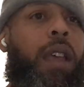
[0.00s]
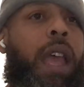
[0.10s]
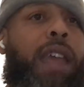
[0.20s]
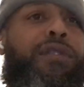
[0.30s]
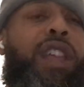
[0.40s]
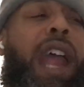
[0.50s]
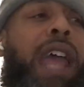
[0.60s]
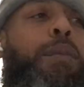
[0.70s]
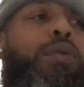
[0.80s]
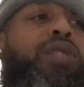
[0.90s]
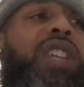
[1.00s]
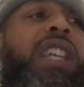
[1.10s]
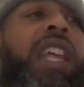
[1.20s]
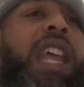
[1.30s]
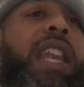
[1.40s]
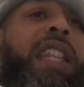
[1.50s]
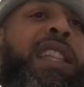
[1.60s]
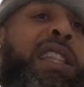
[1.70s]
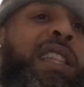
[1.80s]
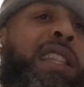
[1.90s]
If they're able to get
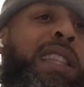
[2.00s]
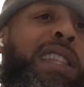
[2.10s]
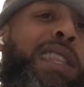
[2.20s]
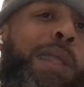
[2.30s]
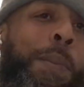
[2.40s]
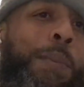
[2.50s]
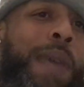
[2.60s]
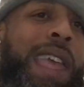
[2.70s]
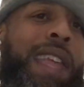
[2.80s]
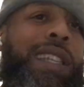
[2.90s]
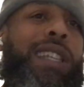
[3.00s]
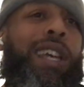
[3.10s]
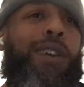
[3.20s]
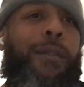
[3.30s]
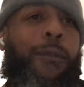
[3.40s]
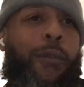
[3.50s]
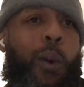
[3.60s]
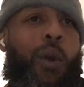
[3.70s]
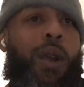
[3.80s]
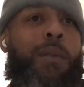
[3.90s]
the men to
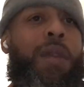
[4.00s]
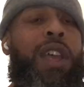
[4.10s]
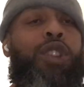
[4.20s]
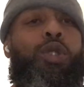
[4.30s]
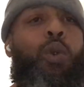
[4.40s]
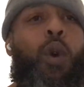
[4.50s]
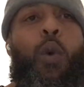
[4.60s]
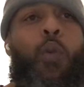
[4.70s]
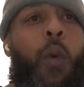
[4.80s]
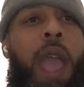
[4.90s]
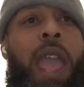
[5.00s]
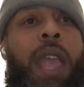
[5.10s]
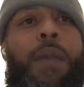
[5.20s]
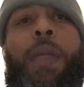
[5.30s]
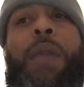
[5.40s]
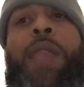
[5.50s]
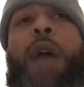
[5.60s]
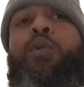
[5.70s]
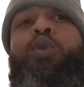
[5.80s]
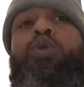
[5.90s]
conform to a way
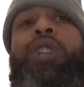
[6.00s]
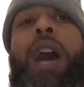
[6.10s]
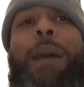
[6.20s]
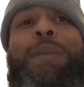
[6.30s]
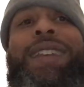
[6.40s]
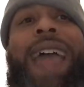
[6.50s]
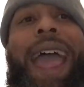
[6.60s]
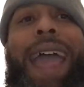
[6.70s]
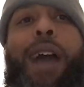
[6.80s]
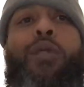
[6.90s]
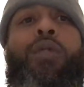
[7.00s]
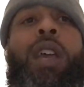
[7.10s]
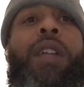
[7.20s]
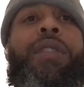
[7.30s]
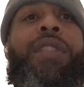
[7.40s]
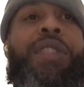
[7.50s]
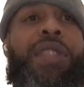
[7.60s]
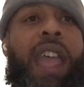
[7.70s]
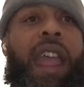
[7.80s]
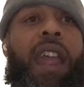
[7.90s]
that will dumb down
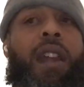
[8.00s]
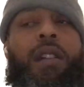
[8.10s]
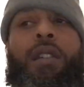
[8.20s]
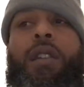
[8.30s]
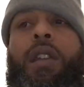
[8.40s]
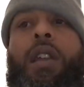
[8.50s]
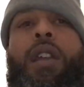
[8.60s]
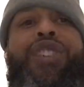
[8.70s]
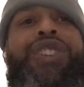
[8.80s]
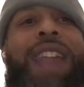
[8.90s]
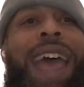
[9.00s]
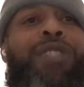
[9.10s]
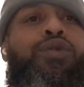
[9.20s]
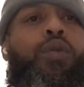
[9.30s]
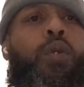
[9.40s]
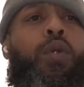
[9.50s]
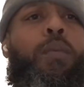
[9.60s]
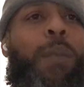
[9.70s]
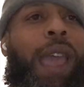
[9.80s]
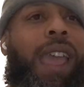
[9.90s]
their natural
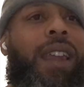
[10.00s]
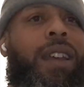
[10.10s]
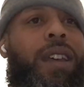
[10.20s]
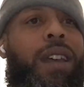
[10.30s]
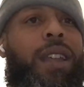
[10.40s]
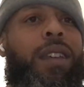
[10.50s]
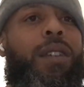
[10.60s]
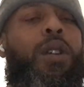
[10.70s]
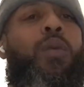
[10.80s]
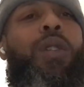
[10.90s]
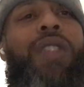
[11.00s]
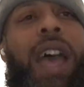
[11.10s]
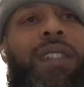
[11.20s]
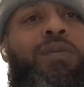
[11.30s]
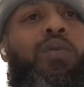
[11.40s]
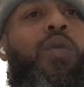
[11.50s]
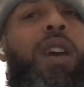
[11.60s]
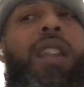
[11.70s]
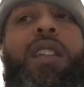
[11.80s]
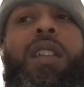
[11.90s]
manhood, well, that's what